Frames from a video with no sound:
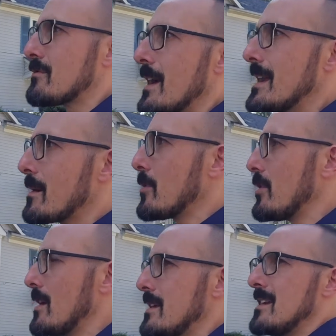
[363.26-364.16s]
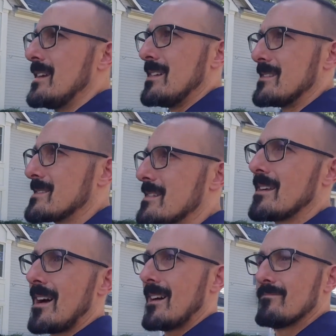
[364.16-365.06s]
great neighborhood,
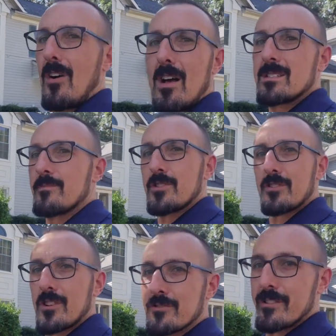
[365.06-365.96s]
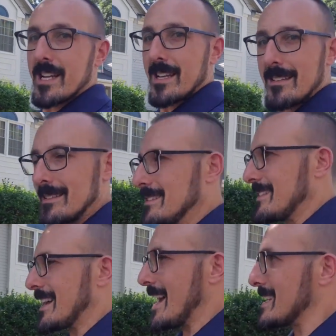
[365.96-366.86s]
awesome for trick-or-treating,
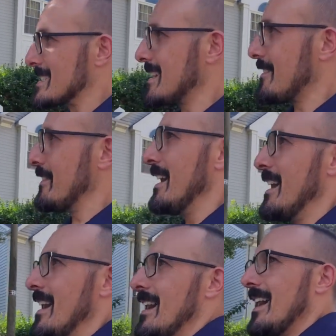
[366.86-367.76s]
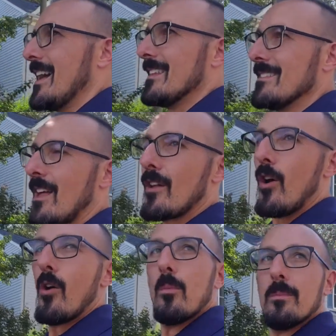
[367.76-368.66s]
that kind of stuff. A lot of
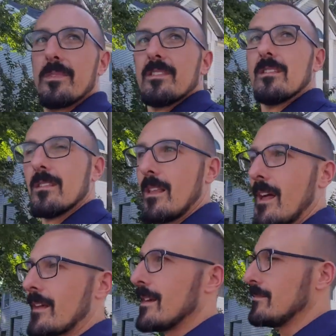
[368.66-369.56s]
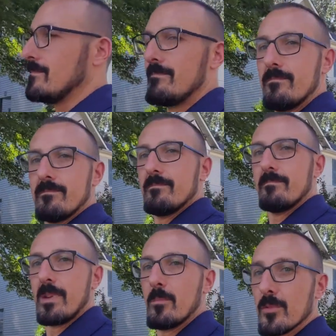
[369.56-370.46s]
homes, a lot of
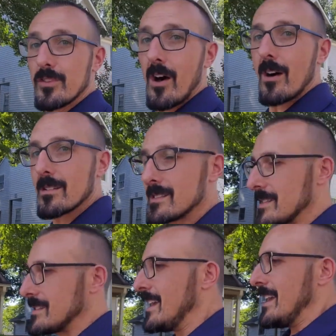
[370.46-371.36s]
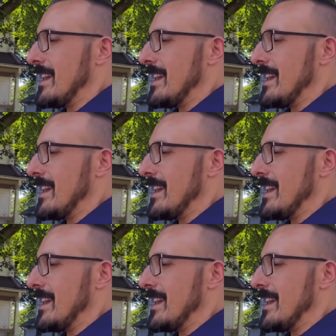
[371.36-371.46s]
people with dogs and